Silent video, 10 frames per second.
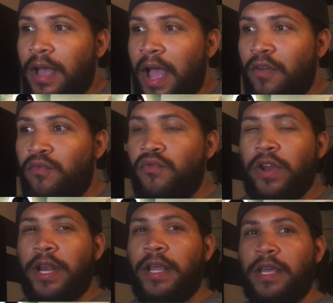I
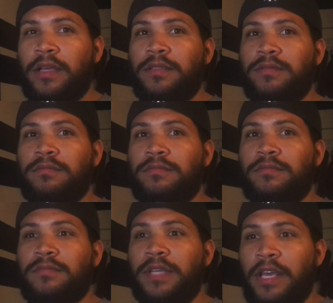really
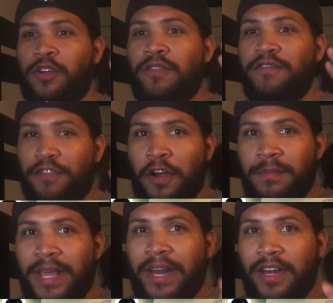can
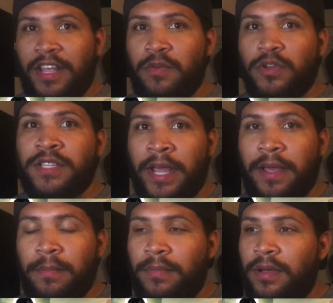confirm that indeed was
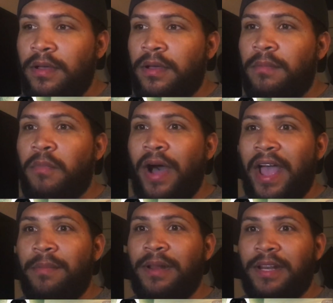him, but
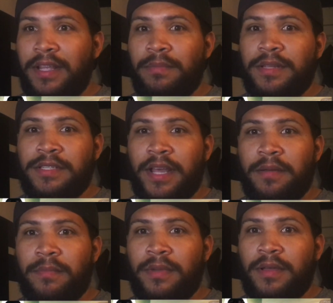I believe it's
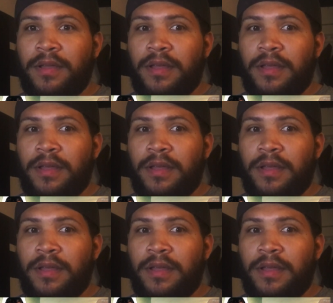him.